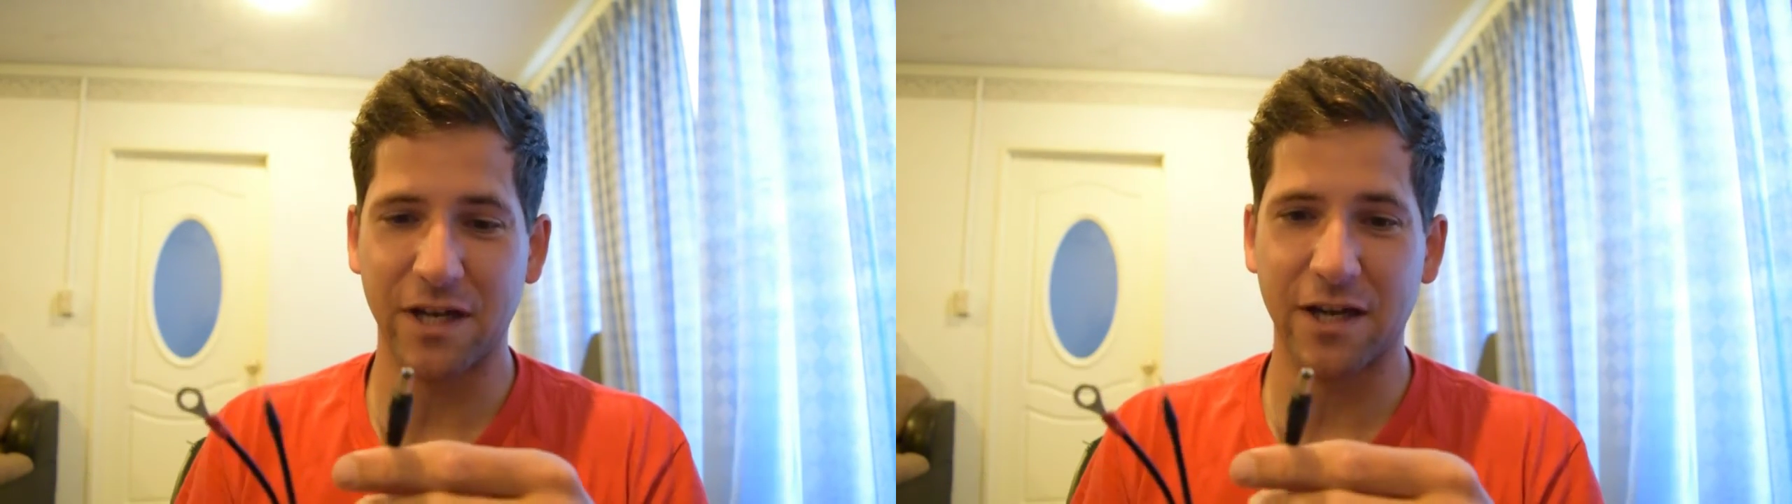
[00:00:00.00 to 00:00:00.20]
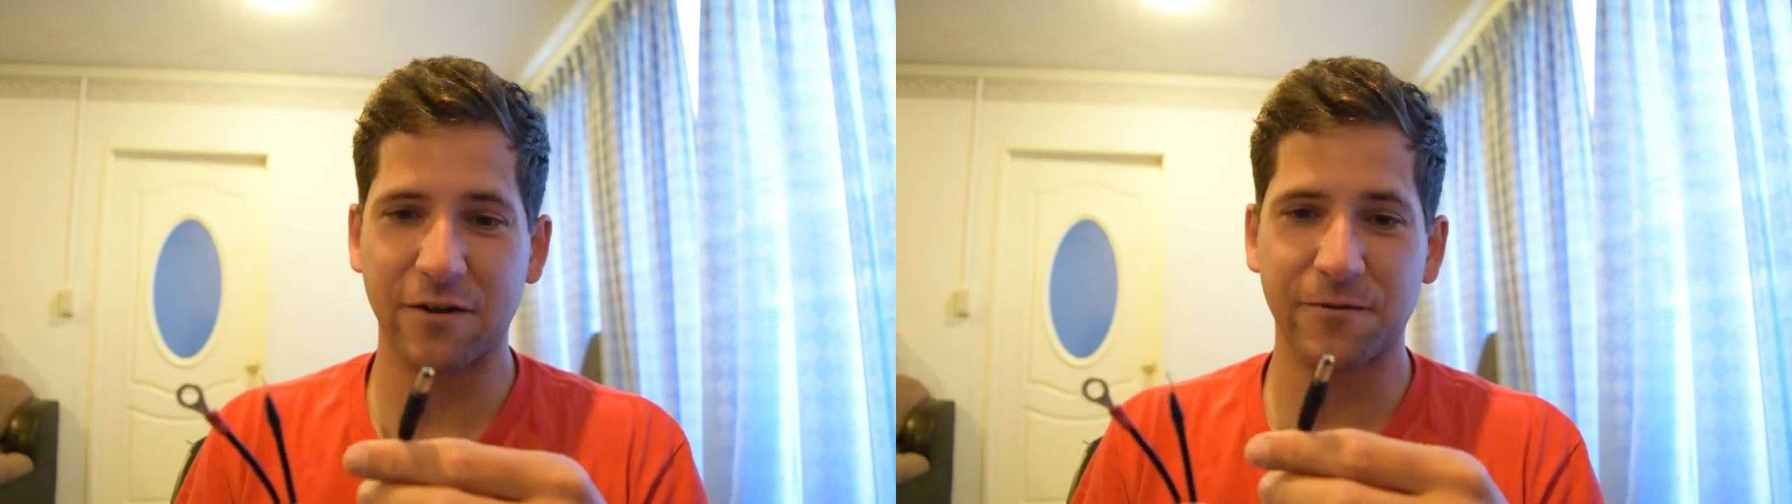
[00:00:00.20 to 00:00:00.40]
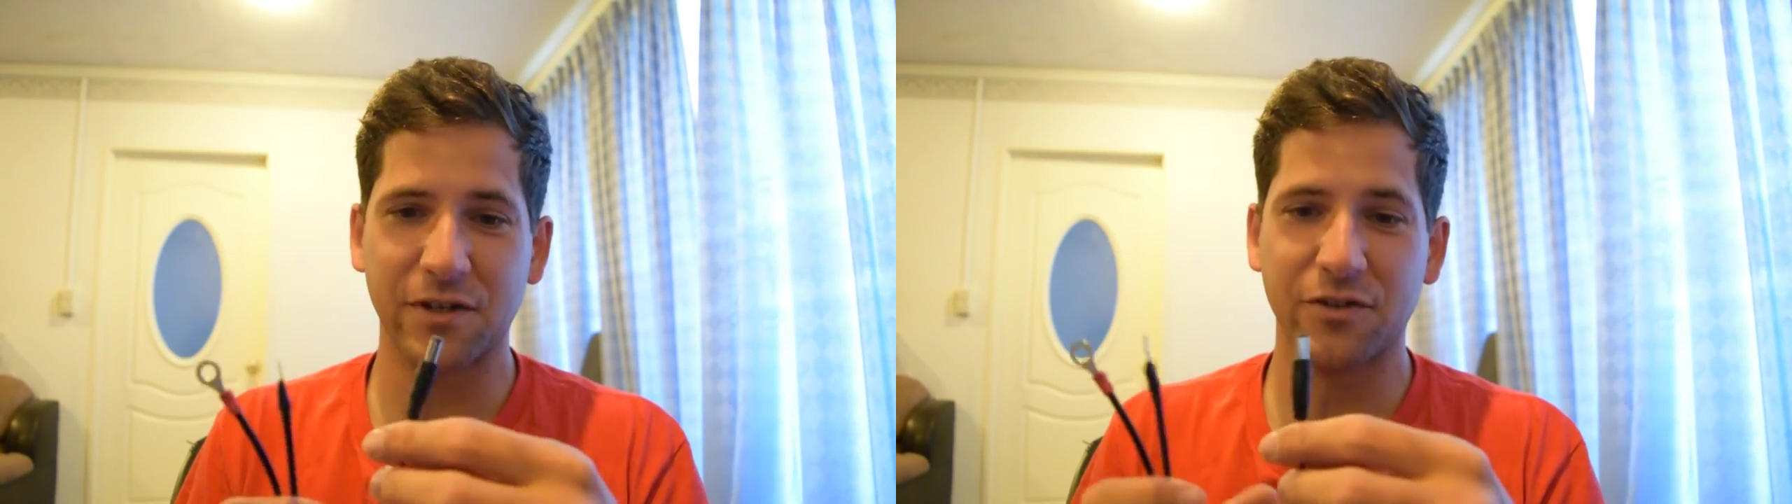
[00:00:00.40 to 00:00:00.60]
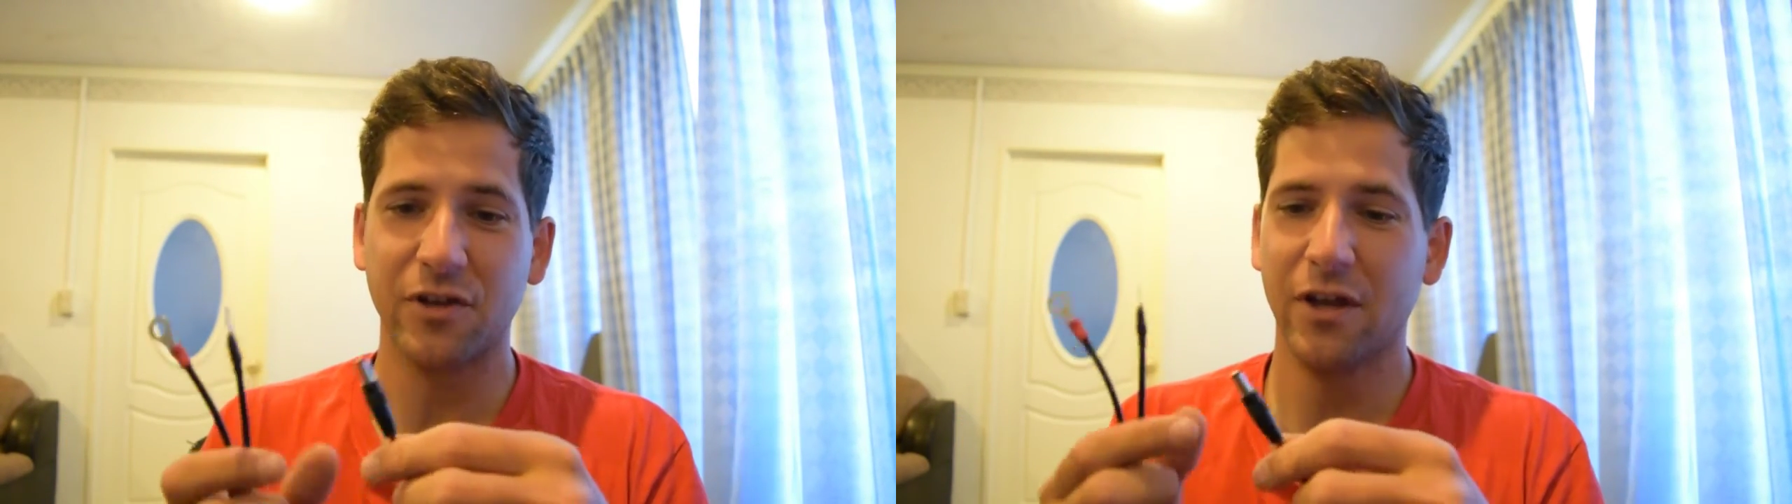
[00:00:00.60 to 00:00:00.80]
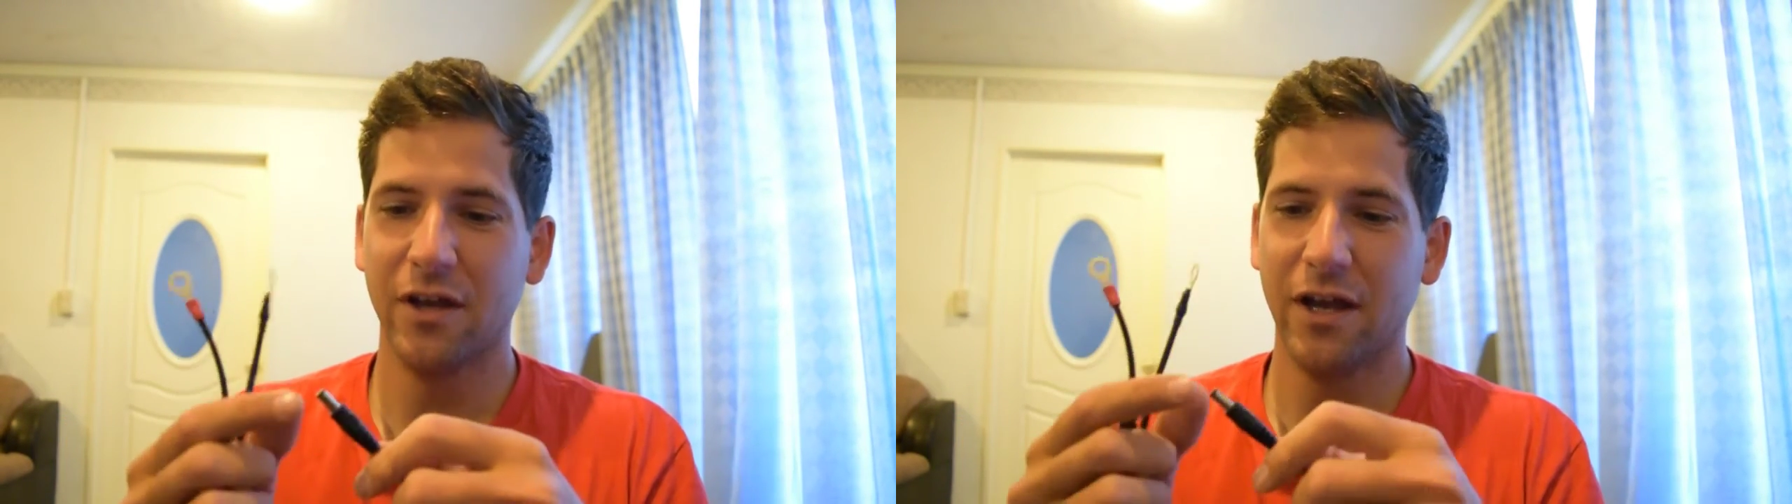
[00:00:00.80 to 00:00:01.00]
negative is.
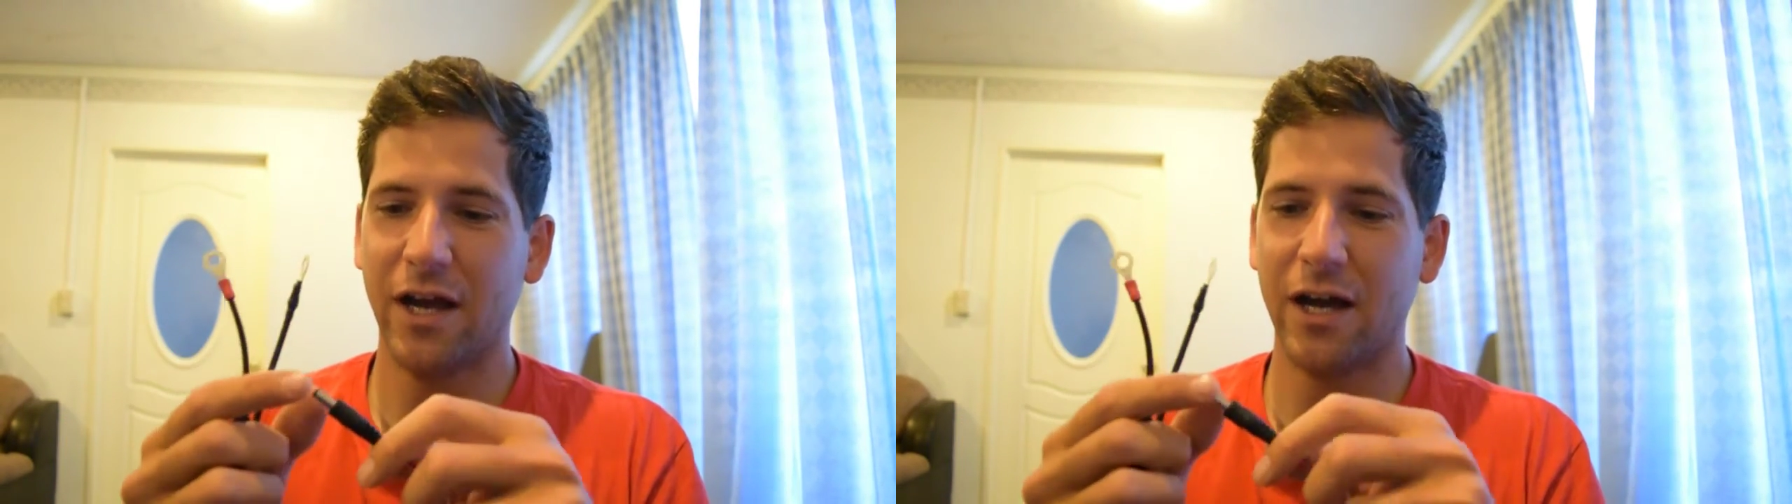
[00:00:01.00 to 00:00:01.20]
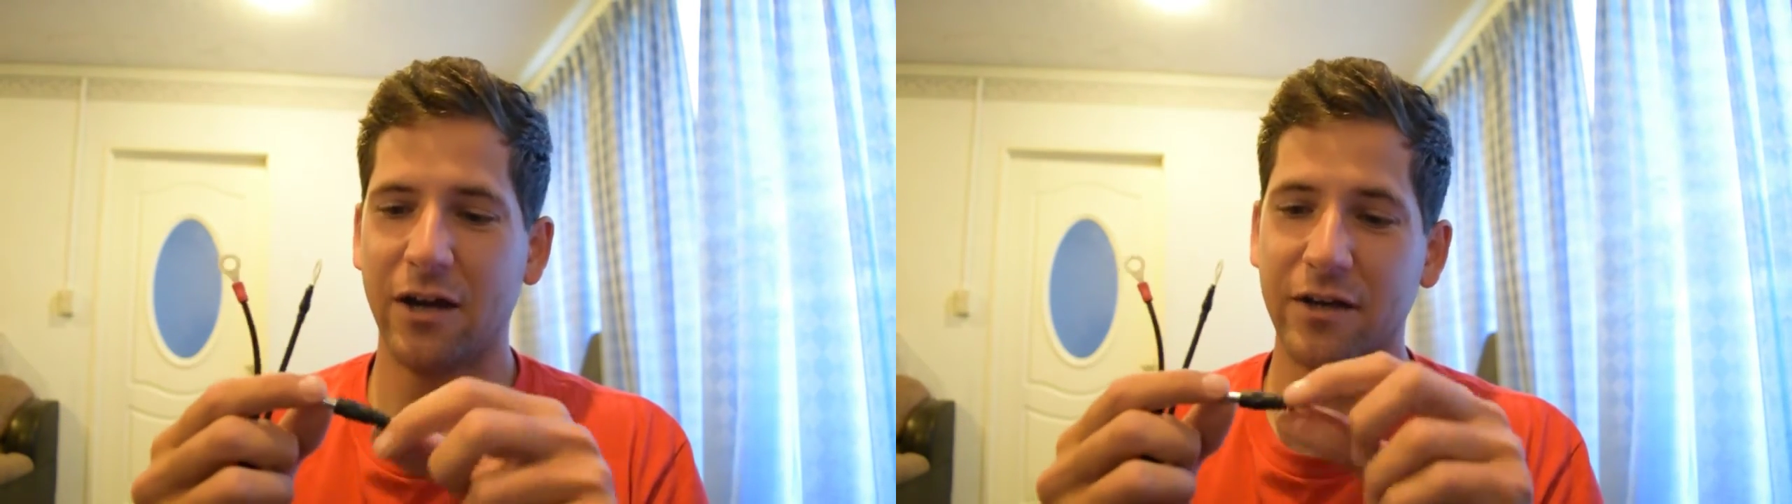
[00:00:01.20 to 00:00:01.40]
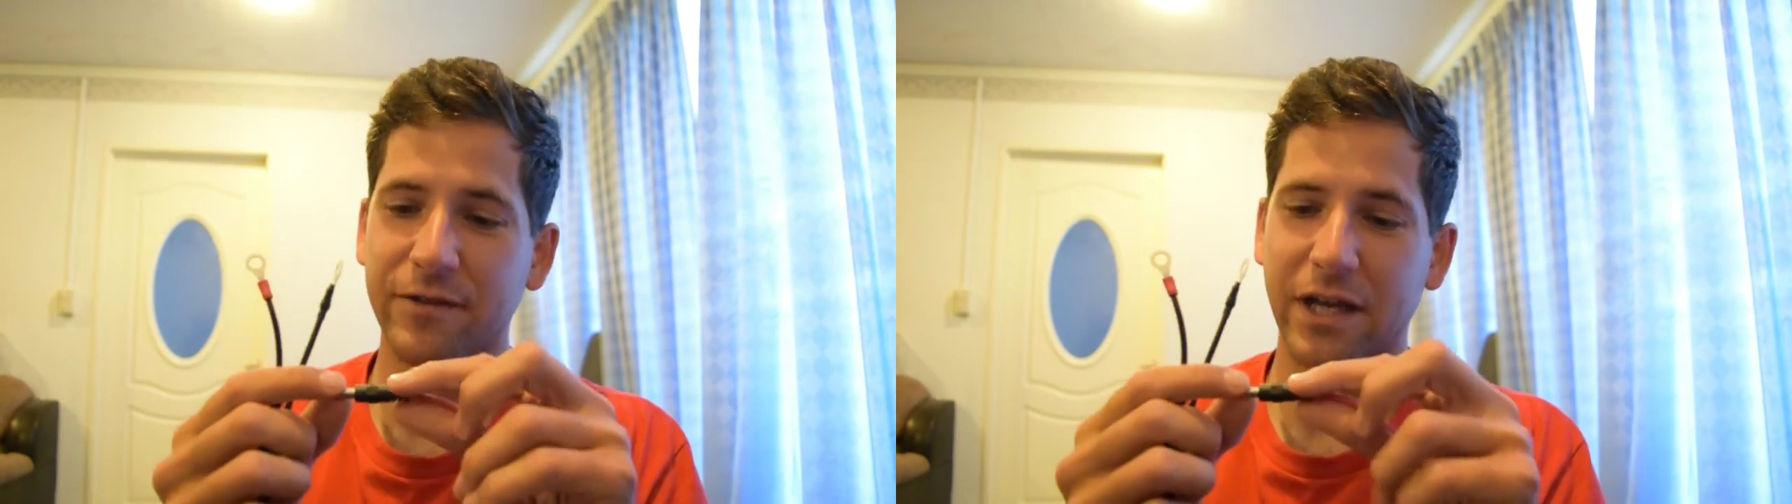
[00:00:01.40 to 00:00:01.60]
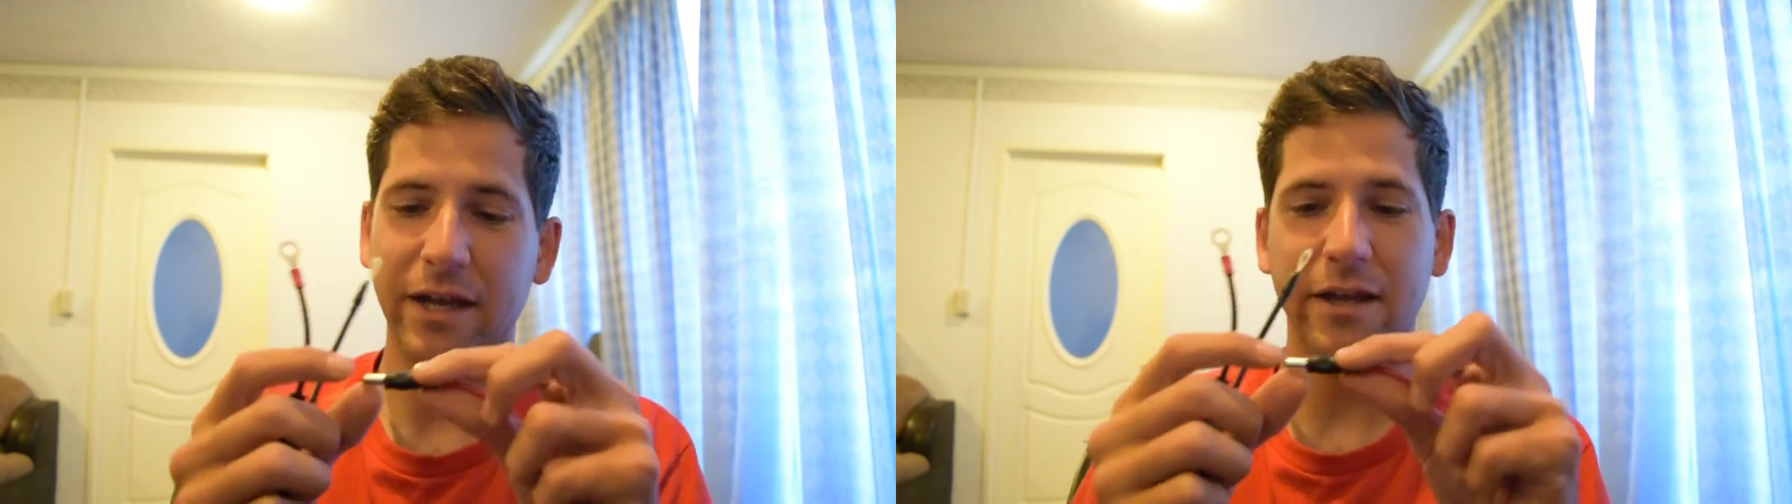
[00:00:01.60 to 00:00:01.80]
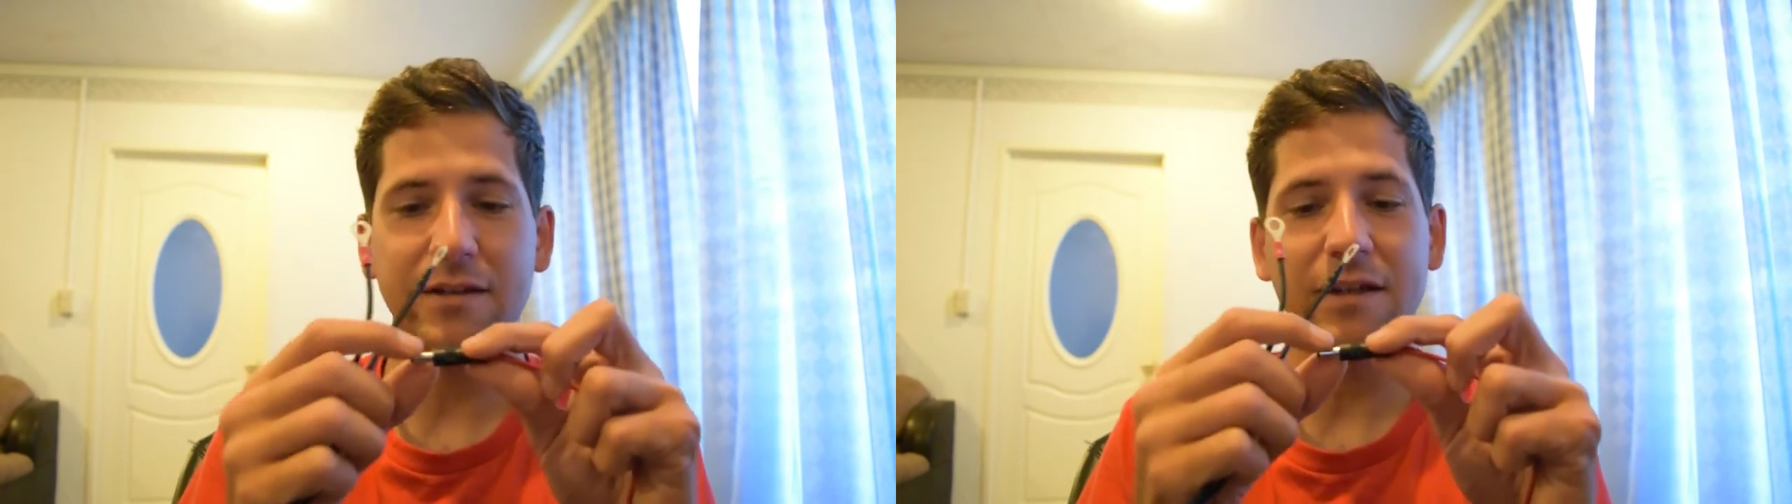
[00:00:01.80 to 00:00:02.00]
I'll give you a
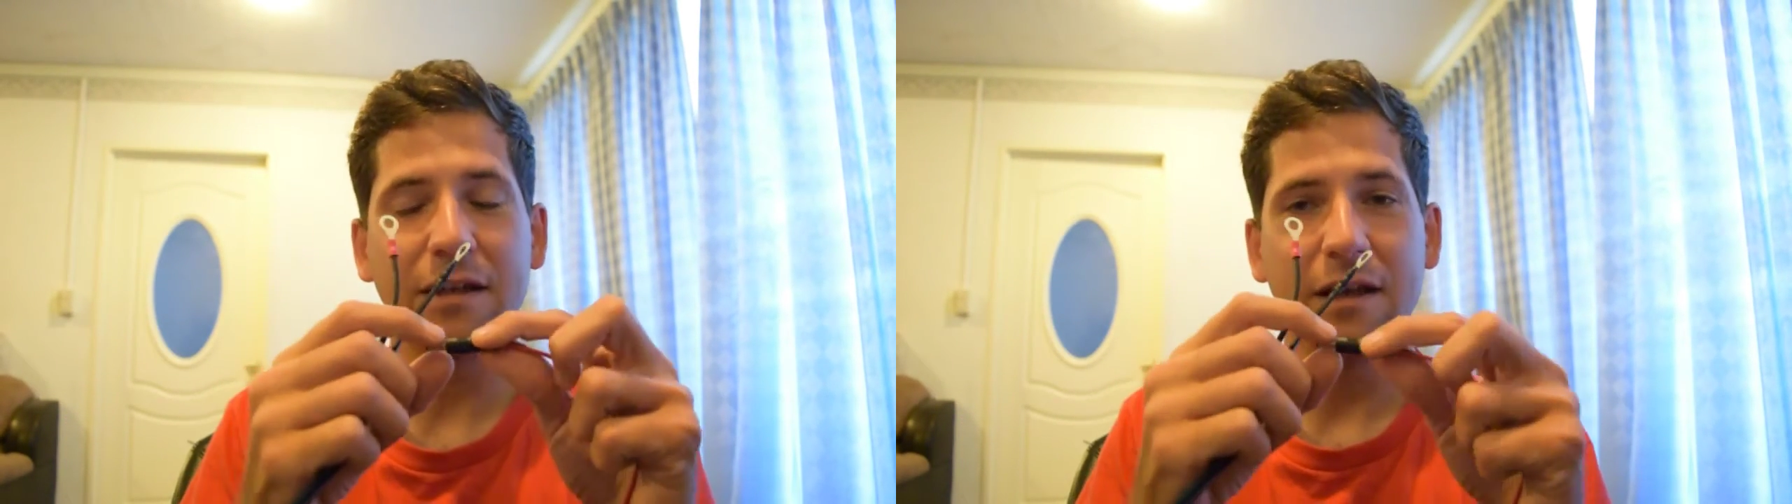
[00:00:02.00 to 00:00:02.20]
hint.